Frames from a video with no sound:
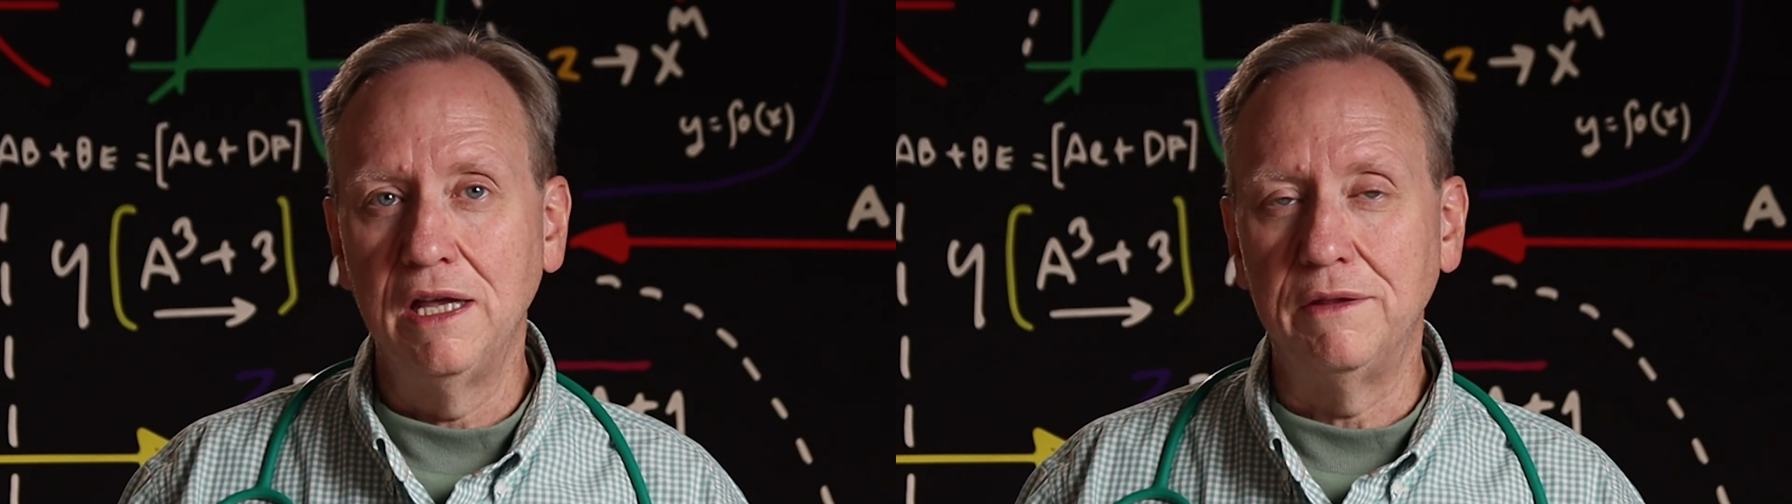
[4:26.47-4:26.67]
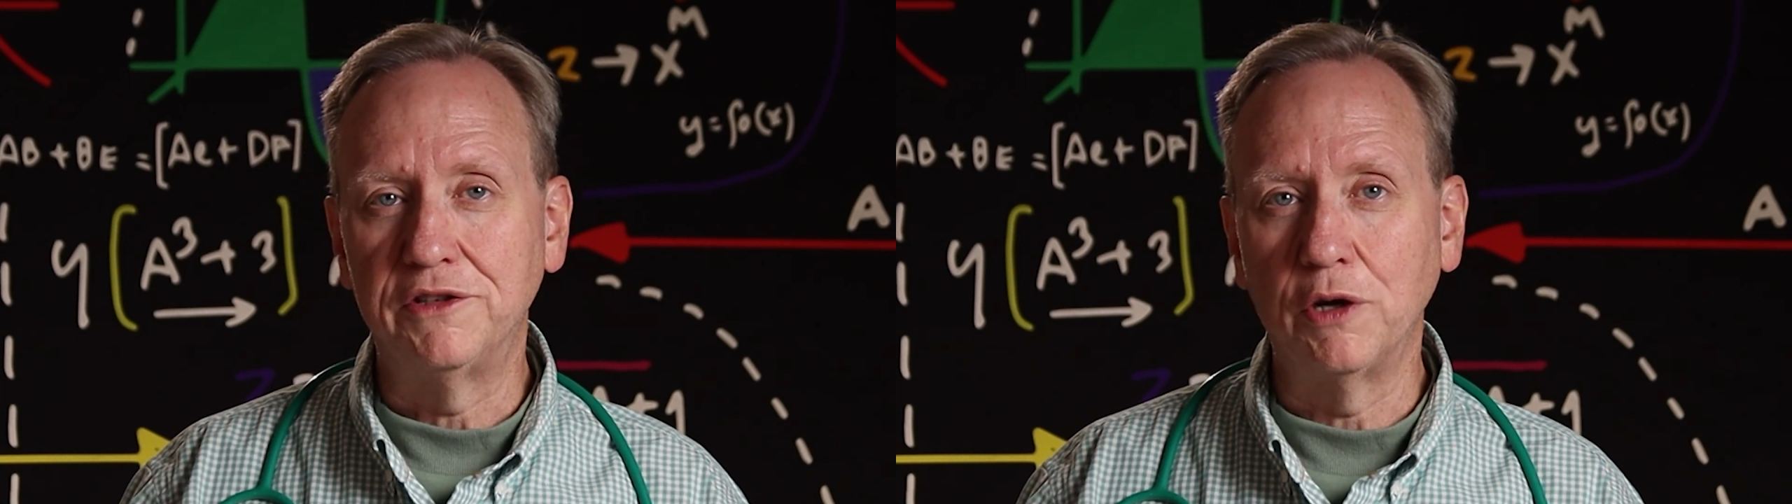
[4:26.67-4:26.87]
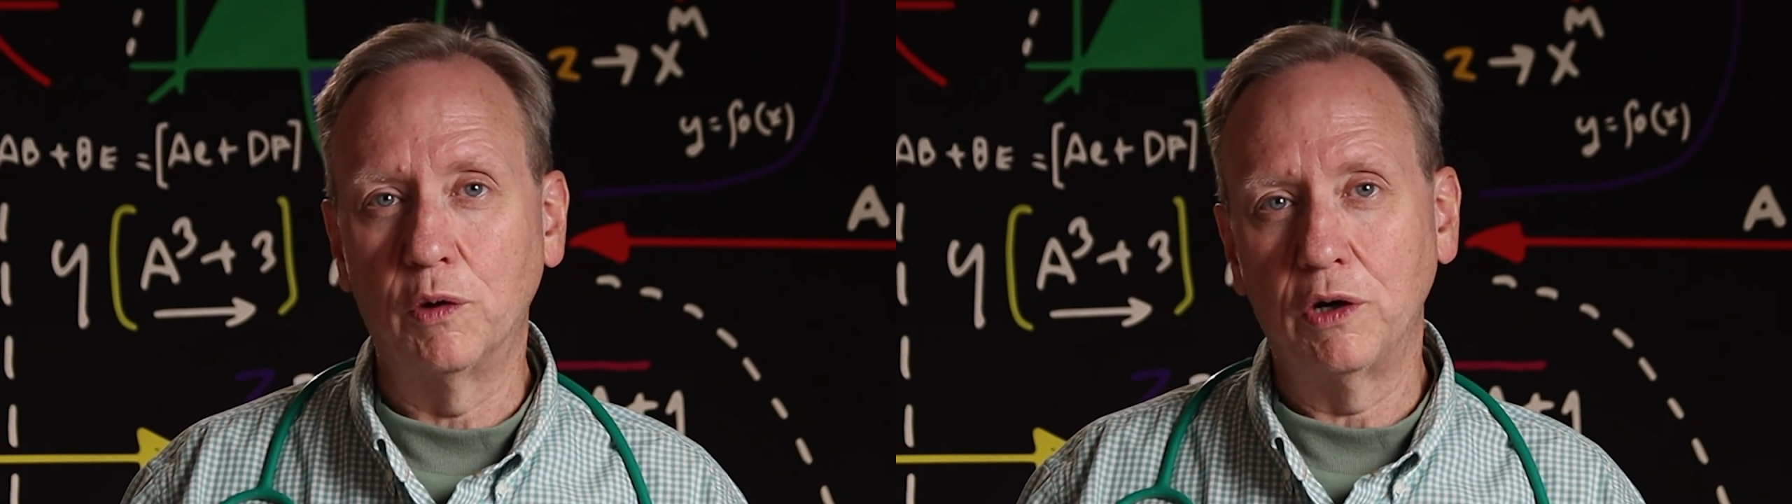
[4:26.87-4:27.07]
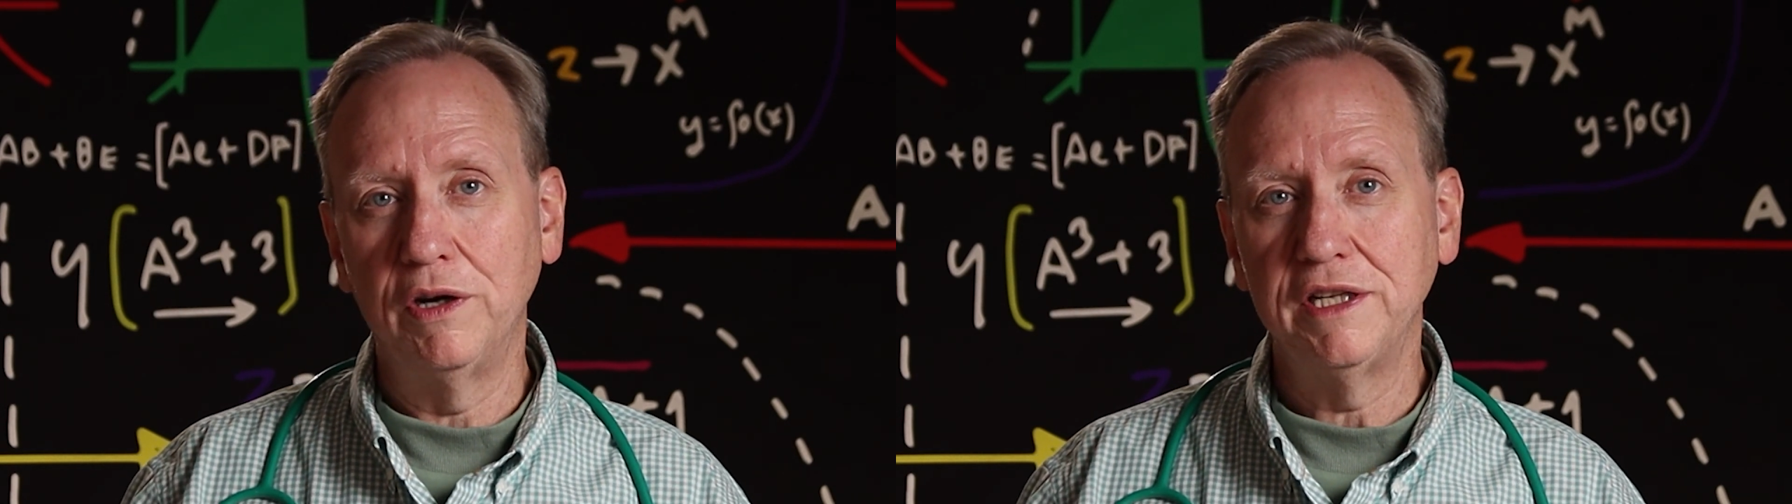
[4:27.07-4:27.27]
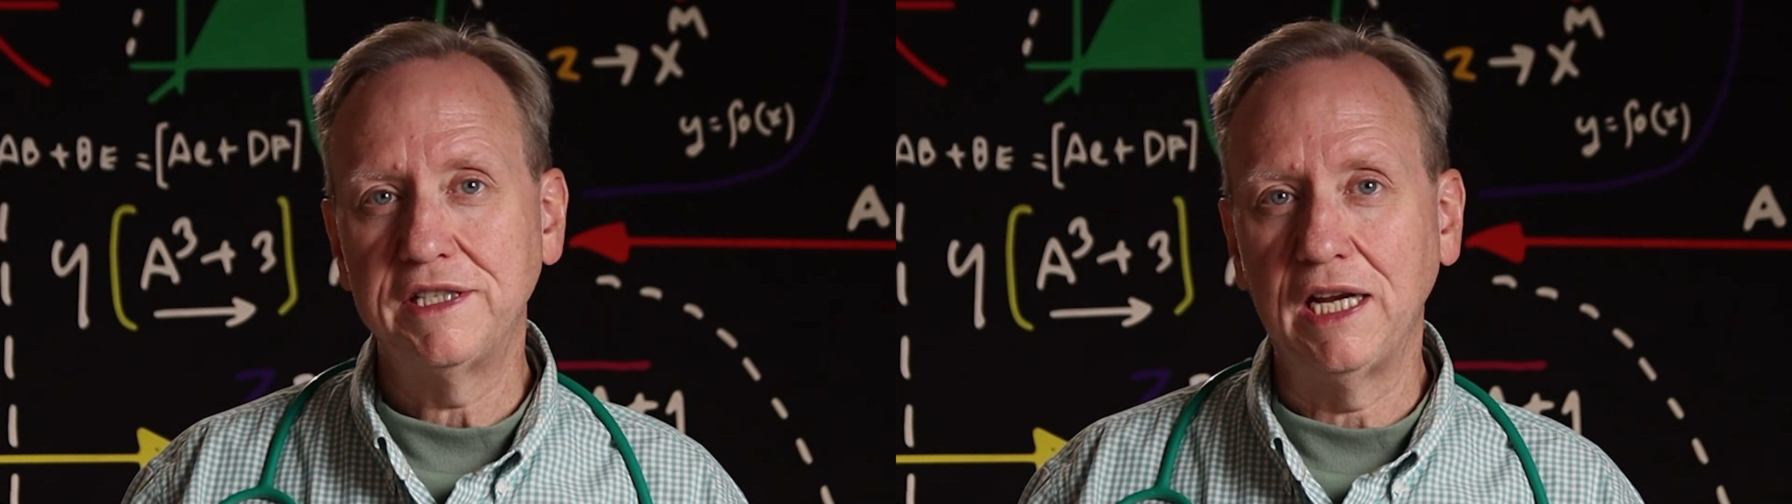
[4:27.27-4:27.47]
So we're
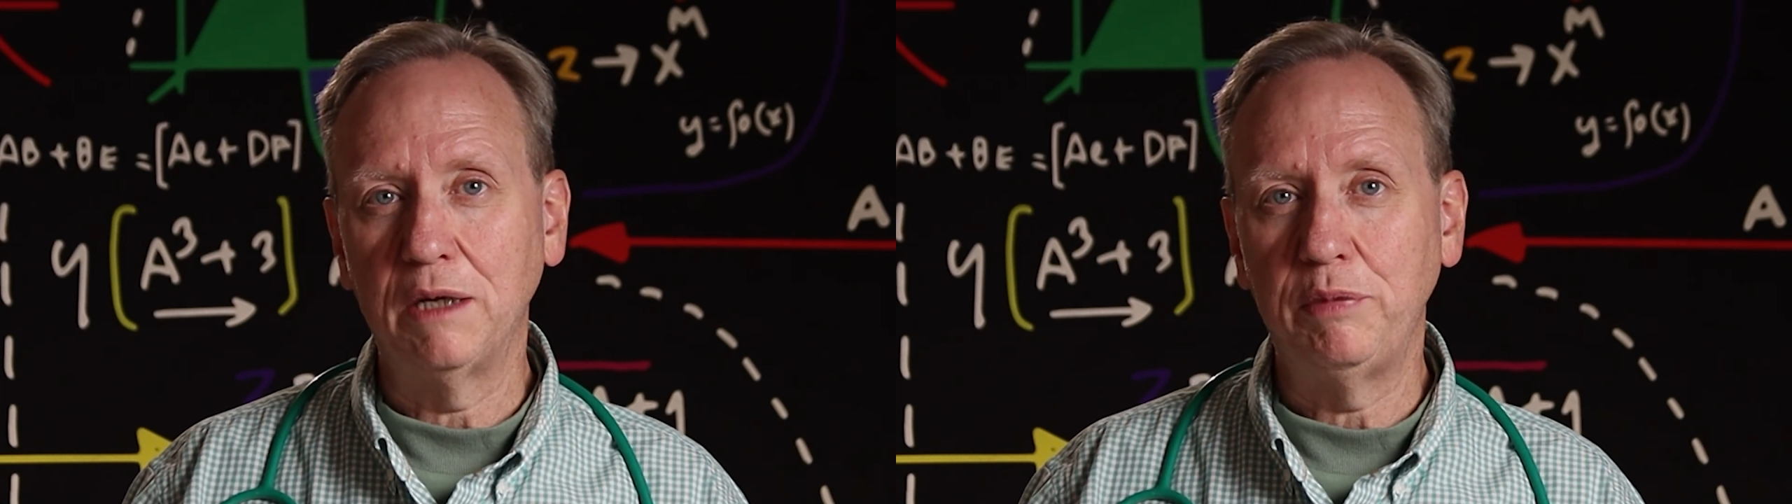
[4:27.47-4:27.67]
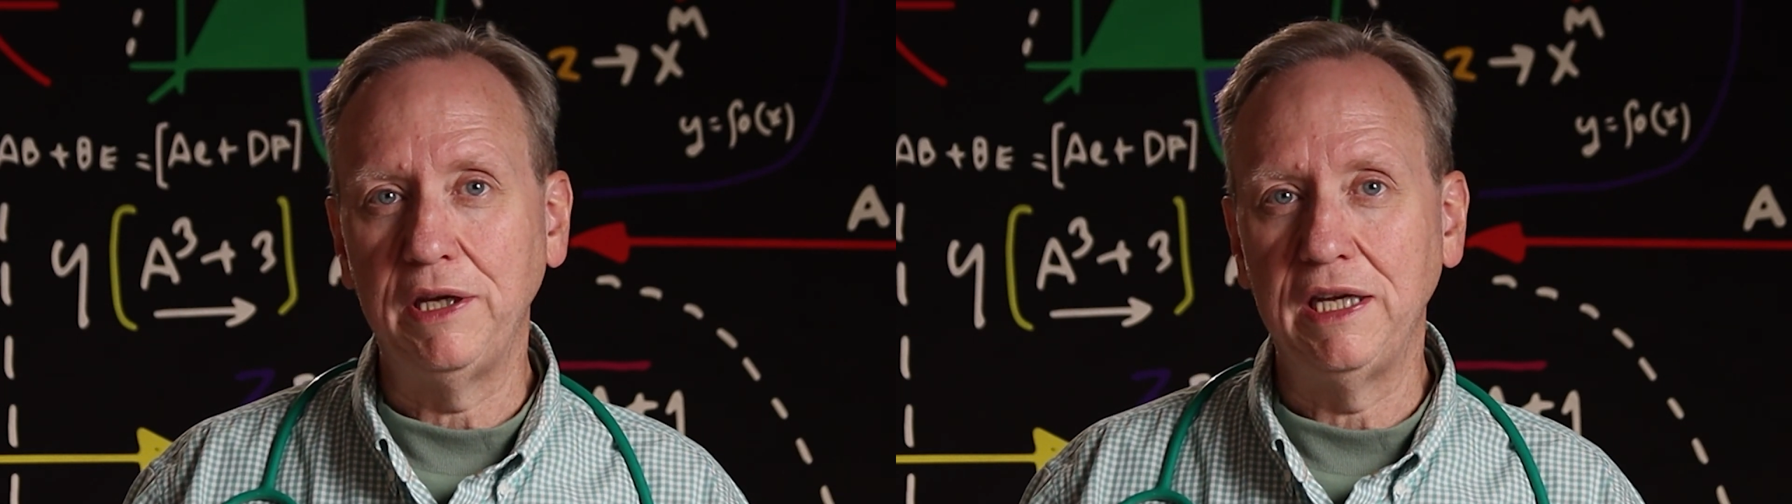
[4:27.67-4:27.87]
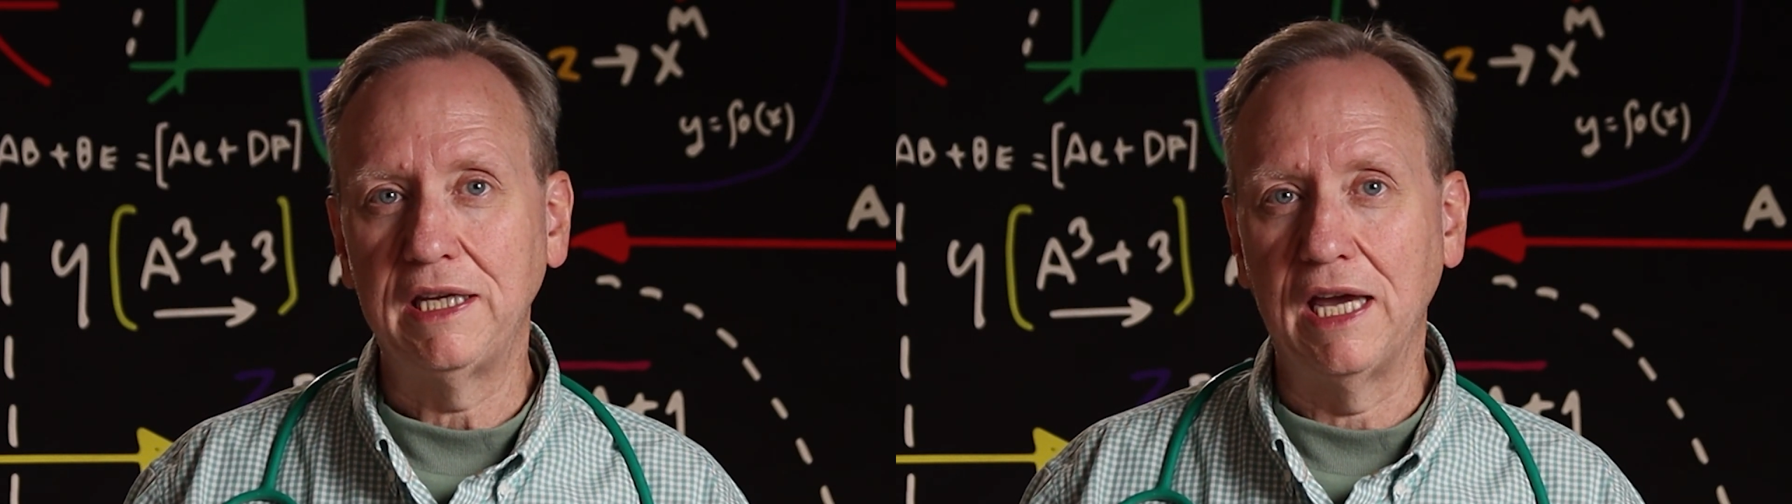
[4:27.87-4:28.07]
going to take a peek